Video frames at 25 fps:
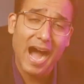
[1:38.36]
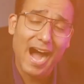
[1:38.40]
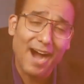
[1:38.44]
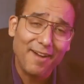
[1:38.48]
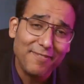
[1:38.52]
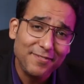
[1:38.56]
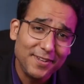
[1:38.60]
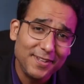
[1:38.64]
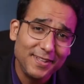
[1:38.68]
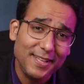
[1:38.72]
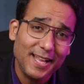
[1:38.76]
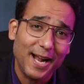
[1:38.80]

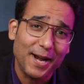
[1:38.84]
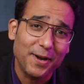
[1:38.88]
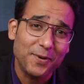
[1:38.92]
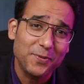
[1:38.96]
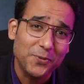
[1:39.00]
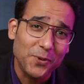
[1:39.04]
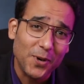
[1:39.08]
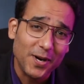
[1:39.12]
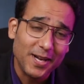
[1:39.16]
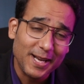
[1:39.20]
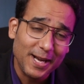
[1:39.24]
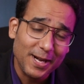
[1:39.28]
After that,
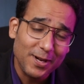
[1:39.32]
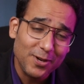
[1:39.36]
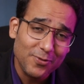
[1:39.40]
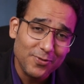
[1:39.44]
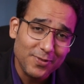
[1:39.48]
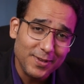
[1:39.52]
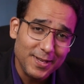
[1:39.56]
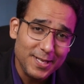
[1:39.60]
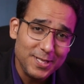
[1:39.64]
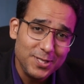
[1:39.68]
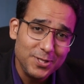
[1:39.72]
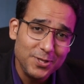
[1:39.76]
what kind
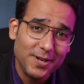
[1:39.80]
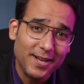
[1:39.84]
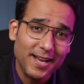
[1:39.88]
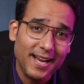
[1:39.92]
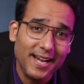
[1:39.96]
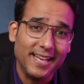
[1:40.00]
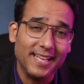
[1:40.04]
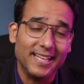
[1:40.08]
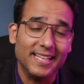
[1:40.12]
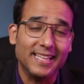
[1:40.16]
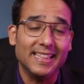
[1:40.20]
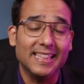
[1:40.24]
of leads you're
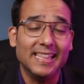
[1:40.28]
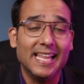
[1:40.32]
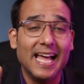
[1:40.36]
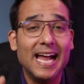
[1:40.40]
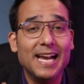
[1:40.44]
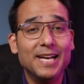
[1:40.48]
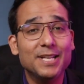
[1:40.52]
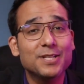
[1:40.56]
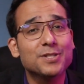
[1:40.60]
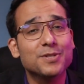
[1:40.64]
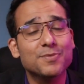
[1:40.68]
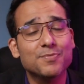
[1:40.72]
getting?
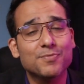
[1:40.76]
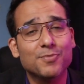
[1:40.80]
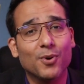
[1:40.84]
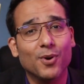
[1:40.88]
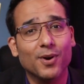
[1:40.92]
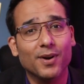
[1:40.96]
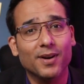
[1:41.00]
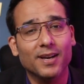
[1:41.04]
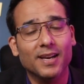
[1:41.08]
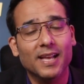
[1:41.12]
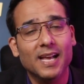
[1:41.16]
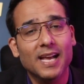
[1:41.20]
That is
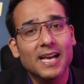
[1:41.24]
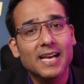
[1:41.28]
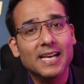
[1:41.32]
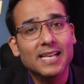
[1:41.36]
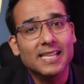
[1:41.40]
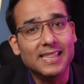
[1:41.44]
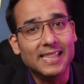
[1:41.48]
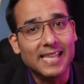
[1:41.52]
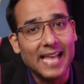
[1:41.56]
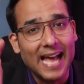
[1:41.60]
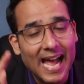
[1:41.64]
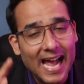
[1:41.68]
important.
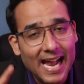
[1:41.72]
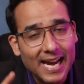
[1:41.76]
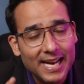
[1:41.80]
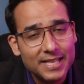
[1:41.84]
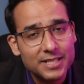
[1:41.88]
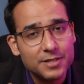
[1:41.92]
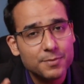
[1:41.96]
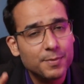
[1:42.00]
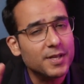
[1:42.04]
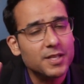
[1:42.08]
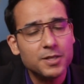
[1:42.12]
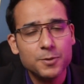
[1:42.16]
That
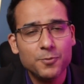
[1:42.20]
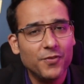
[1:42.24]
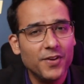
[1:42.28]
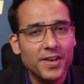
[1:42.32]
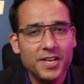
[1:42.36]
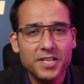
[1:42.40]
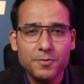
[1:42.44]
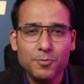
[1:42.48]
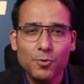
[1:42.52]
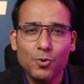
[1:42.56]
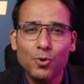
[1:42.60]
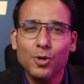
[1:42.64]
is because
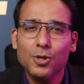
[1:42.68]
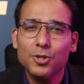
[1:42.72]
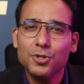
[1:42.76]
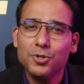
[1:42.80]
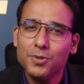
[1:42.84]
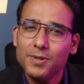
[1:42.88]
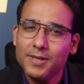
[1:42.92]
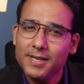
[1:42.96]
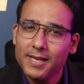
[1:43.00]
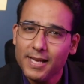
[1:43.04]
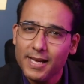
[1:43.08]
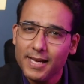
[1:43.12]
Facebook
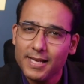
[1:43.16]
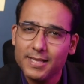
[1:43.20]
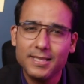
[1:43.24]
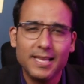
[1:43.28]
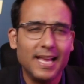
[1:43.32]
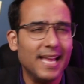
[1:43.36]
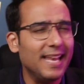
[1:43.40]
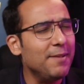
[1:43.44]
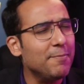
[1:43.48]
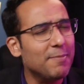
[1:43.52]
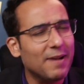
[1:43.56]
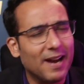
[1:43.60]
also takes,
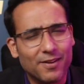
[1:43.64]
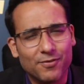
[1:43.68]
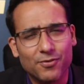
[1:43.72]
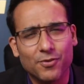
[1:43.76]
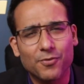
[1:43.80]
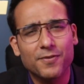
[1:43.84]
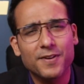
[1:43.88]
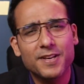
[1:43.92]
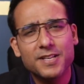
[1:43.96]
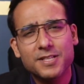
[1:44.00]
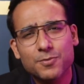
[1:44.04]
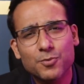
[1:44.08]
any
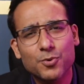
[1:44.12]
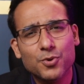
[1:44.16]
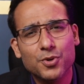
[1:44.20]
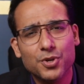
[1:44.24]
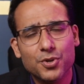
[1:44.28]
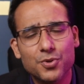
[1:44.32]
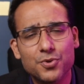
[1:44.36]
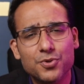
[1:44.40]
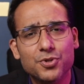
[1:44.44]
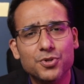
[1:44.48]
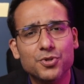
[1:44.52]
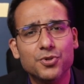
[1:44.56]
platform, Facebook,
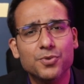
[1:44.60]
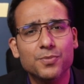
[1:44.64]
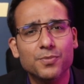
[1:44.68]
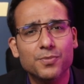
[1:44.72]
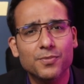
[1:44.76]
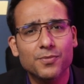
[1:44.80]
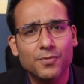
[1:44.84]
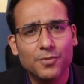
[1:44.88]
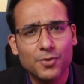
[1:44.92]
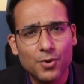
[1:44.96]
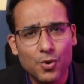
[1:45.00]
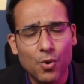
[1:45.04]
YouTube,
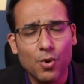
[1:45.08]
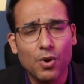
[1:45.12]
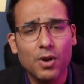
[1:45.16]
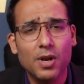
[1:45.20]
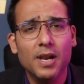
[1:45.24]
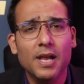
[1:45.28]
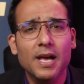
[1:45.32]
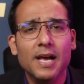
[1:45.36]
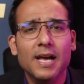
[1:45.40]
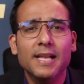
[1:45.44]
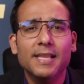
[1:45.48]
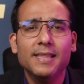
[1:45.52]

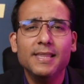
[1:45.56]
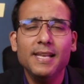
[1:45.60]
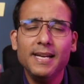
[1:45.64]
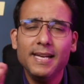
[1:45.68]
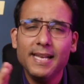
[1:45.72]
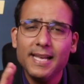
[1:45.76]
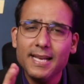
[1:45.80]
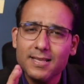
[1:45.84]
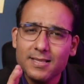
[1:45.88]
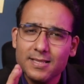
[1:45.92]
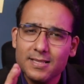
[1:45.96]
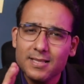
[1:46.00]
Google, they
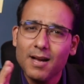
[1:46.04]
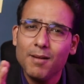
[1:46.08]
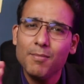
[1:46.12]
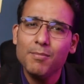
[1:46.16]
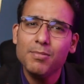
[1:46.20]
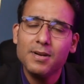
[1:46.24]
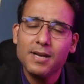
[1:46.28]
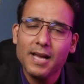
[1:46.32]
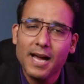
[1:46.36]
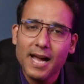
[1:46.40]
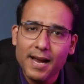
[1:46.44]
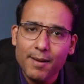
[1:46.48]
take
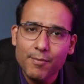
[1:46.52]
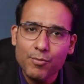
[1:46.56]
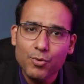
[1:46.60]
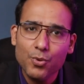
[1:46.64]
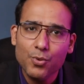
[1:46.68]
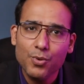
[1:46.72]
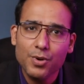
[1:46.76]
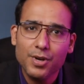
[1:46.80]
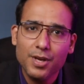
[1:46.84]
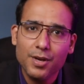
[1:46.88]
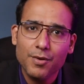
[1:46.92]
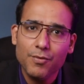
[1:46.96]
some time
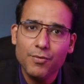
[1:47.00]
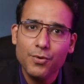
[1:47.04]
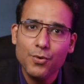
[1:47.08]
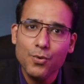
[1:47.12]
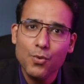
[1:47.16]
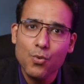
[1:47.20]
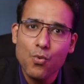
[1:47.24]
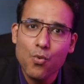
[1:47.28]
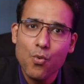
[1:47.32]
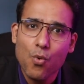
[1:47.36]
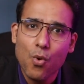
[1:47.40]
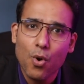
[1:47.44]
to give
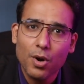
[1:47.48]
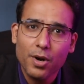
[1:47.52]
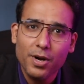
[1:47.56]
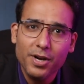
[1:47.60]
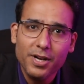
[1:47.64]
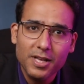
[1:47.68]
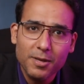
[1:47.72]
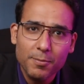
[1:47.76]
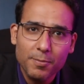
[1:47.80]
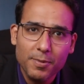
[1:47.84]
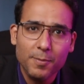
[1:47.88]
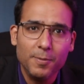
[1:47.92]
you
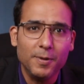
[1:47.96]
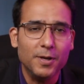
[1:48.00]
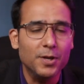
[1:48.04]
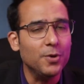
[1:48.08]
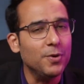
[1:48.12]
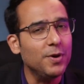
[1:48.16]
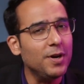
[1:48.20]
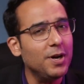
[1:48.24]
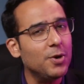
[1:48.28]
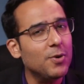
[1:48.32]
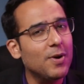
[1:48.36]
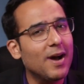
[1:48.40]
quality people.
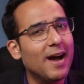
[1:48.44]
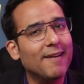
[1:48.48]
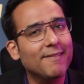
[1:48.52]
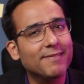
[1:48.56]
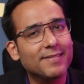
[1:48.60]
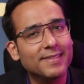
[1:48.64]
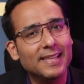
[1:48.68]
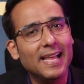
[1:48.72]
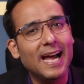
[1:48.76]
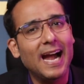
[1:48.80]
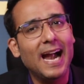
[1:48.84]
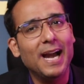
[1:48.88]
You need to
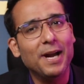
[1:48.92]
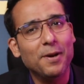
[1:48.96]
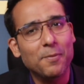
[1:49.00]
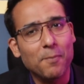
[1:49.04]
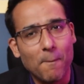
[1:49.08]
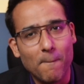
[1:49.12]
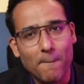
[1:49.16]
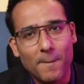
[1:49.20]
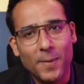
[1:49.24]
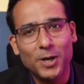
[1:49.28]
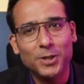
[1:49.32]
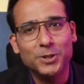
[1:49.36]
have
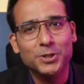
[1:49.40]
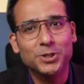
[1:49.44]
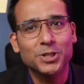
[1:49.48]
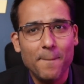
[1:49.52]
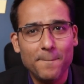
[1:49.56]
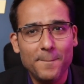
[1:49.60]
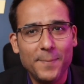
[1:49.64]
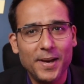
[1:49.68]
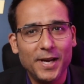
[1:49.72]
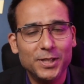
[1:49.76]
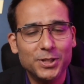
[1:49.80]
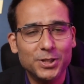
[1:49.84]
that much
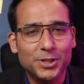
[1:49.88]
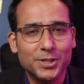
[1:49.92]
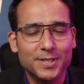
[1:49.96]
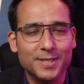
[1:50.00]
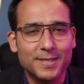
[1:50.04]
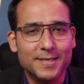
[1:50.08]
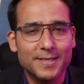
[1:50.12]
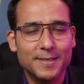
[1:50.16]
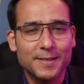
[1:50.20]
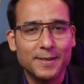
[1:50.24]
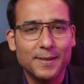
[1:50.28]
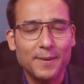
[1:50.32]

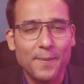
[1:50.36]
patience.